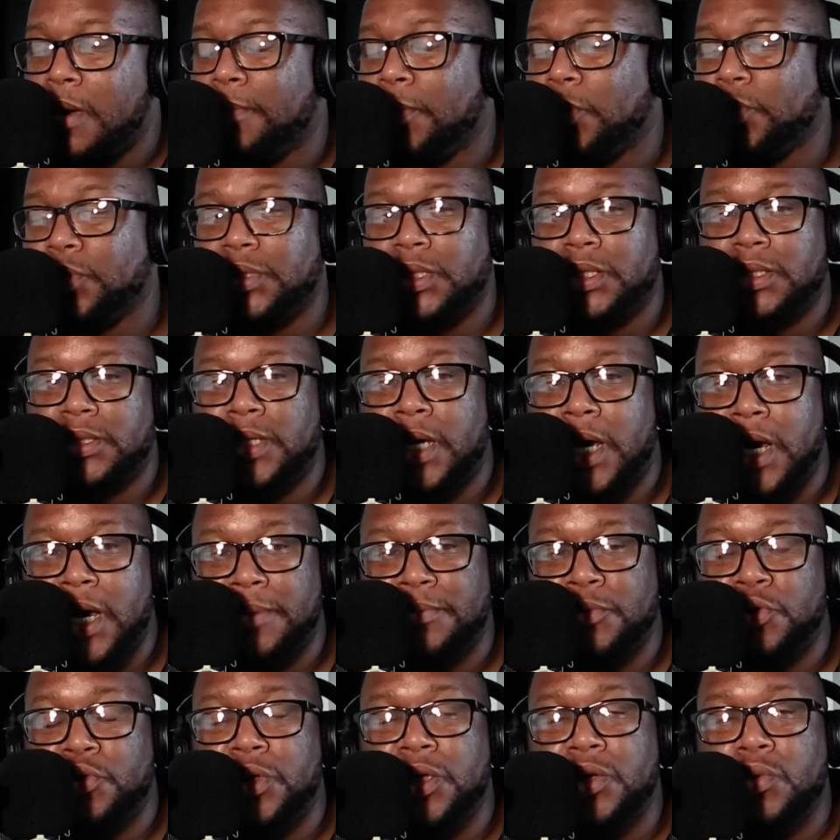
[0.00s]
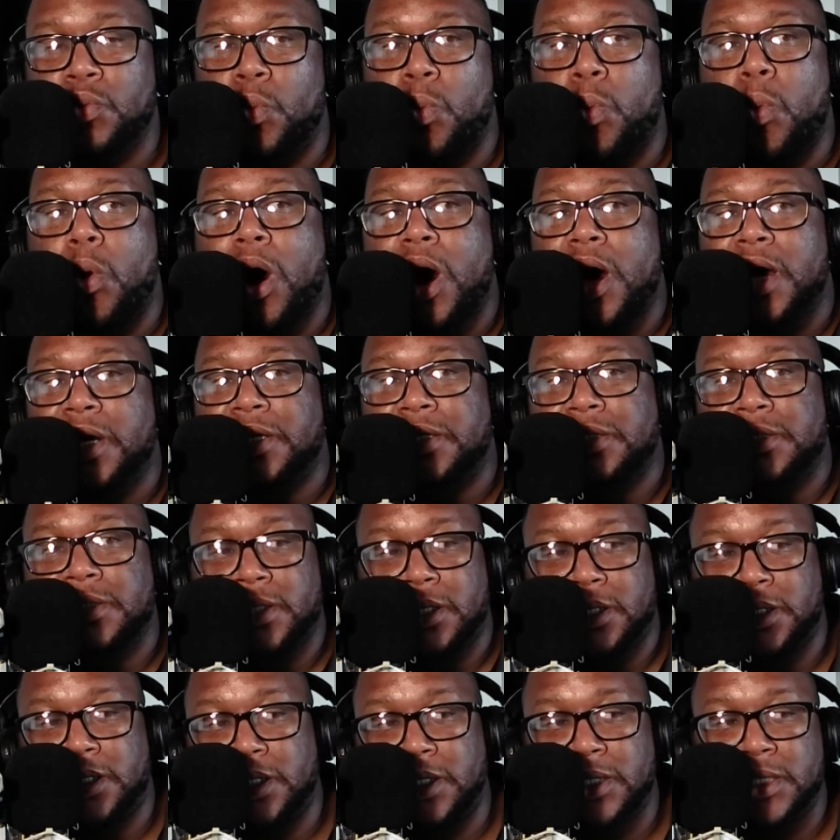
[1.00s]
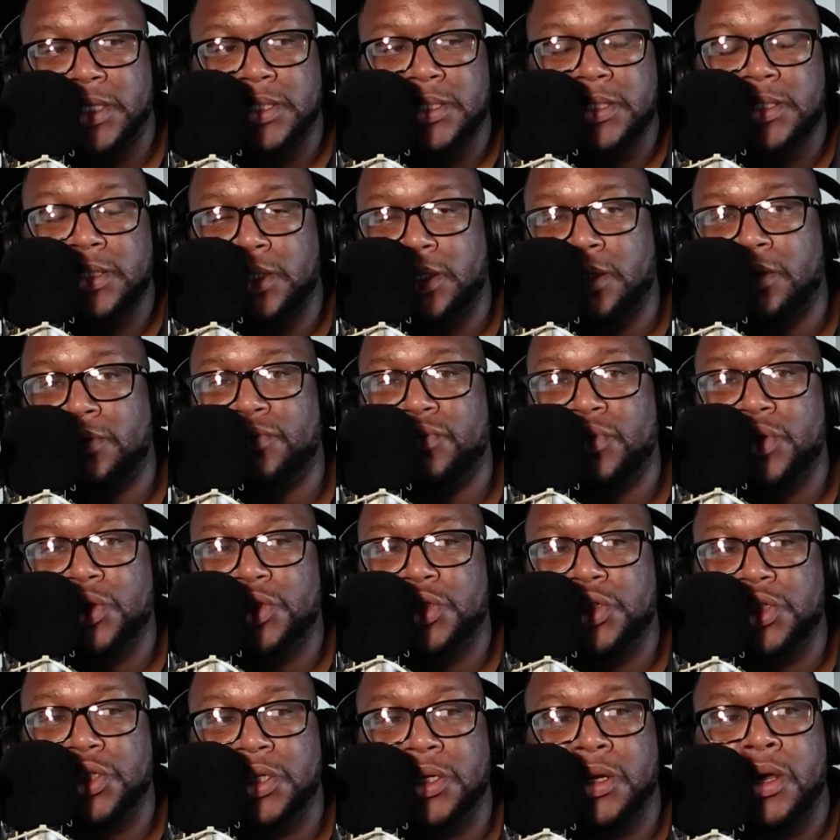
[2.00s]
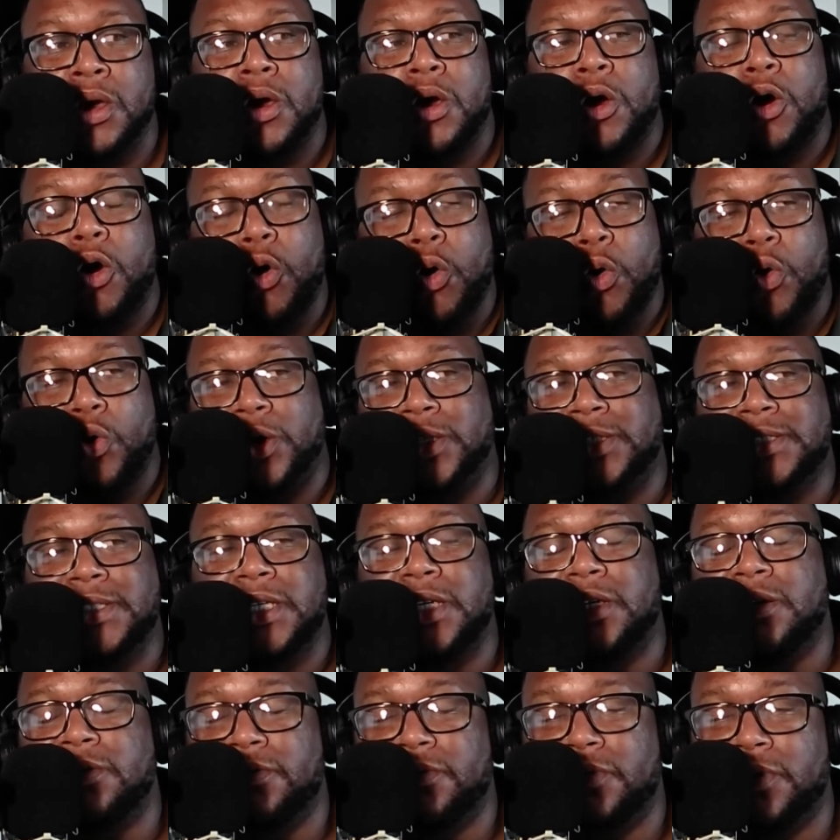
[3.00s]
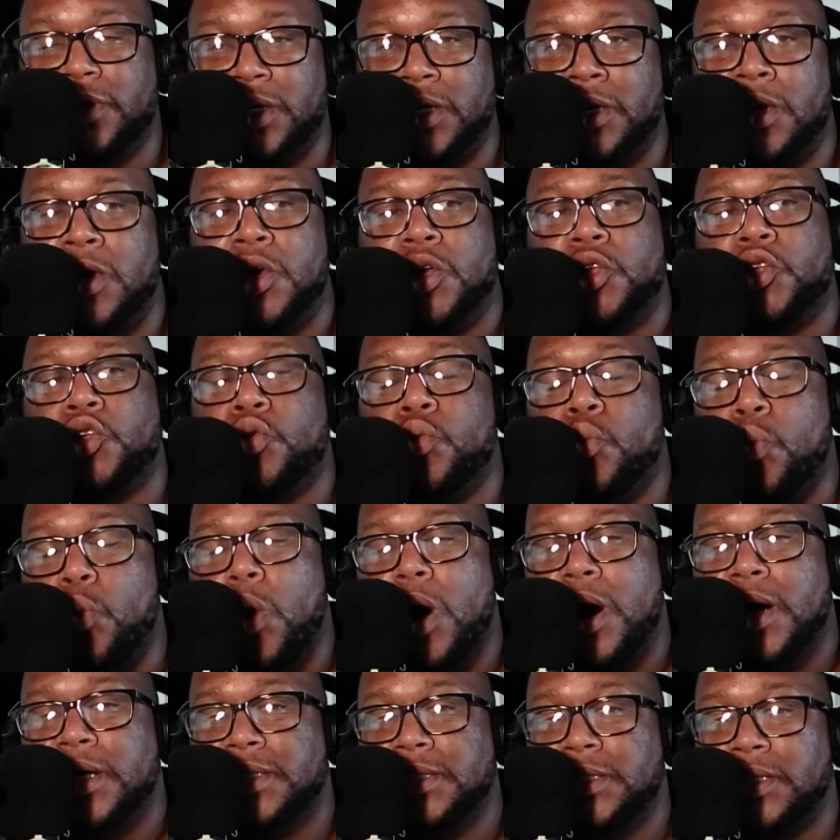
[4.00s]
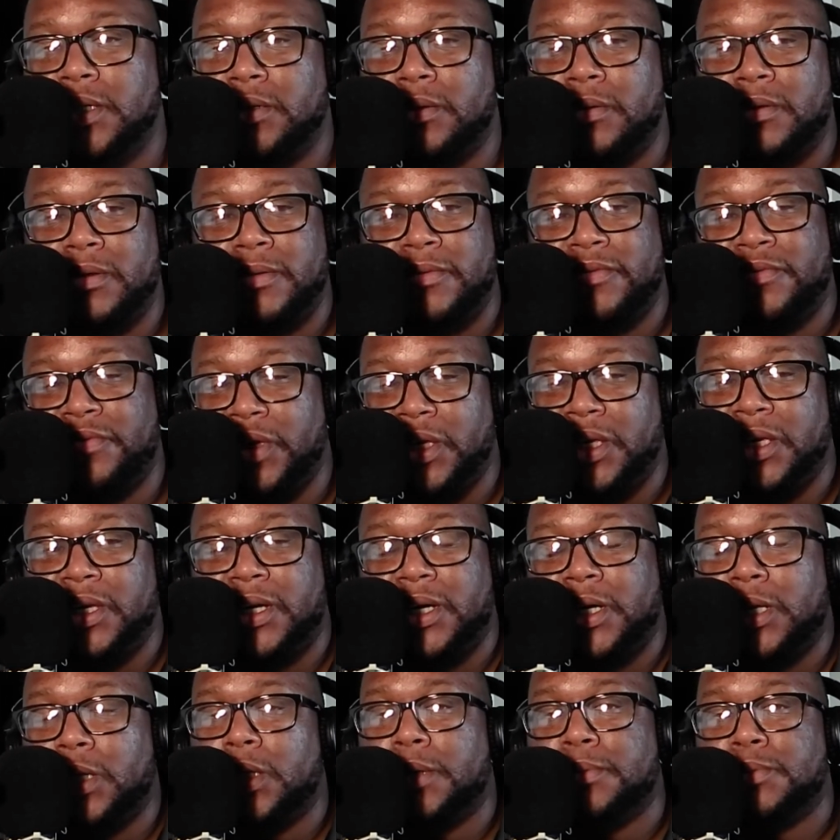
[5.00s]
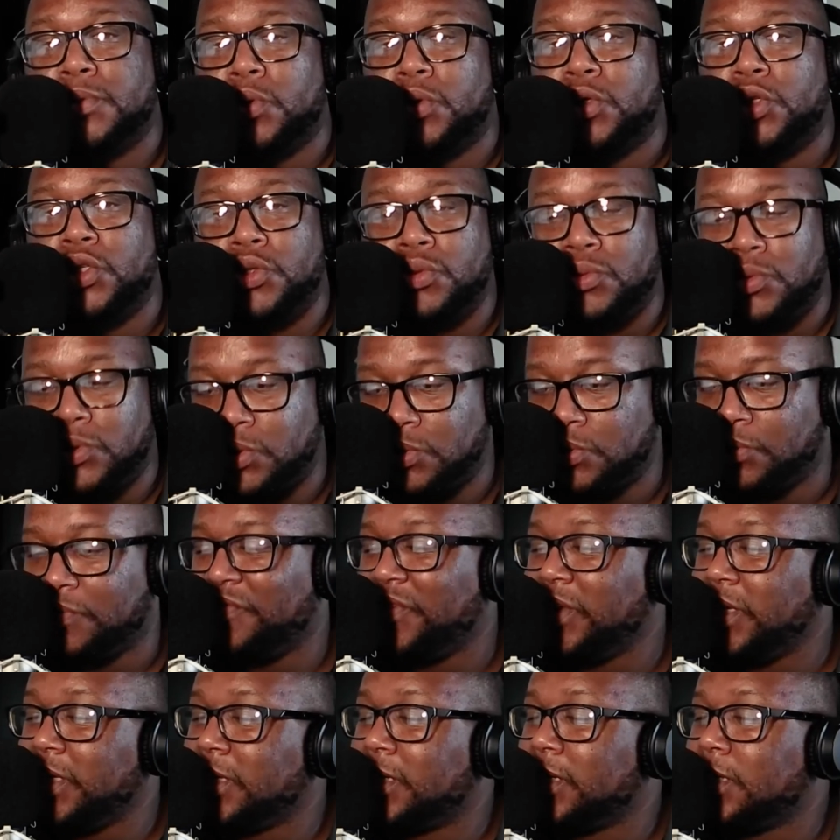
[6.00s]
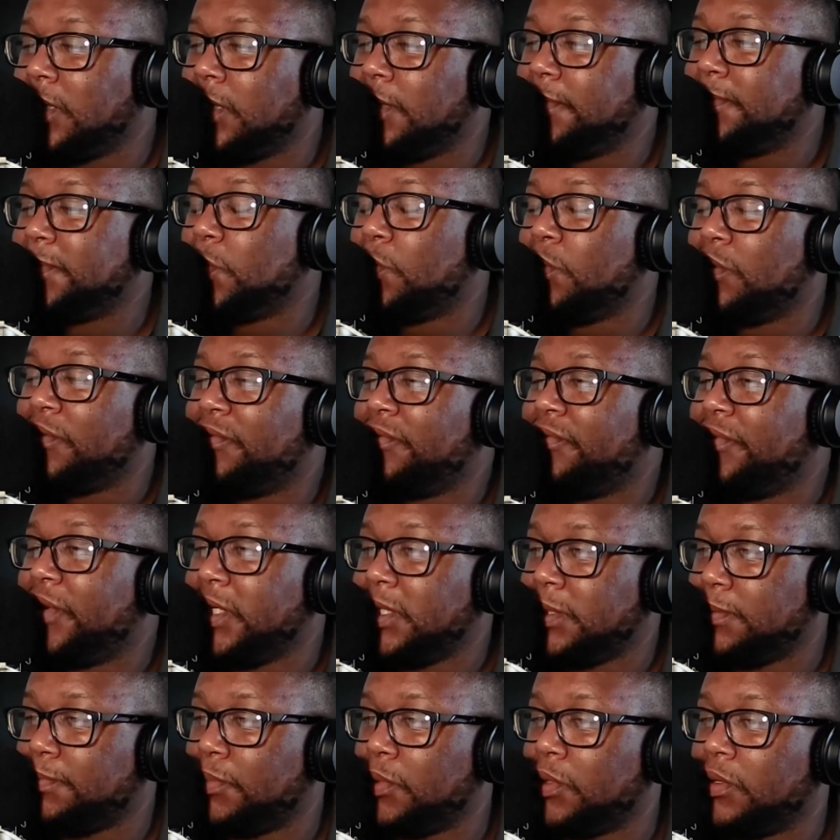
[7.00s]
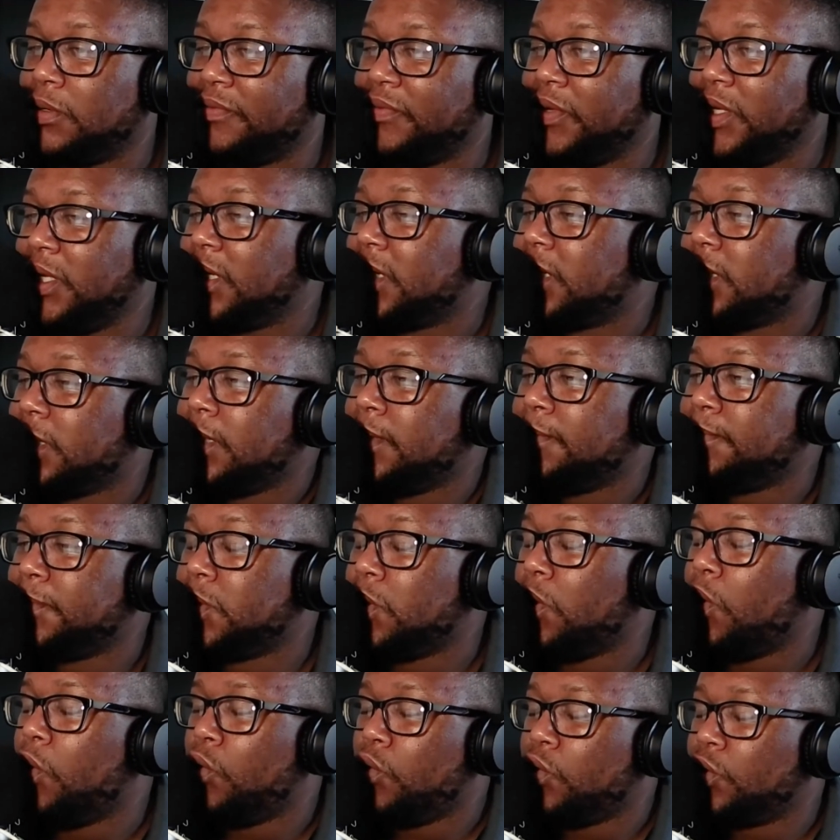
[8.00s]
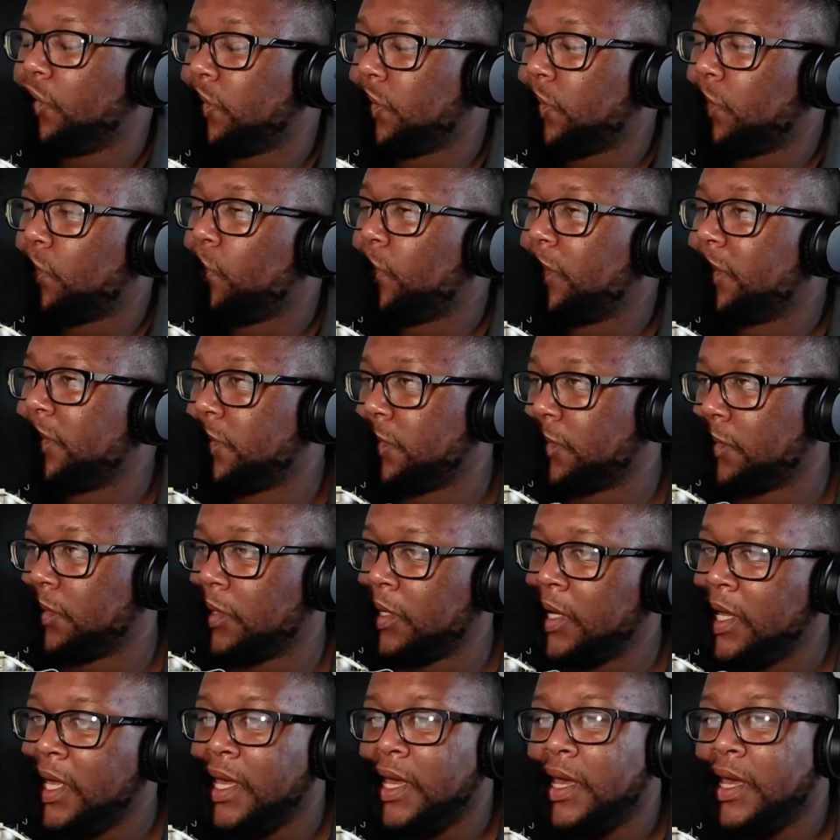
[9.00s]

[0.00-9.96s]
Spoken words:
Most of the time, you didn't watch the DNC convention on TV. You watched it via clips on YouTube, via clips on Facebook, via clips on Twitter.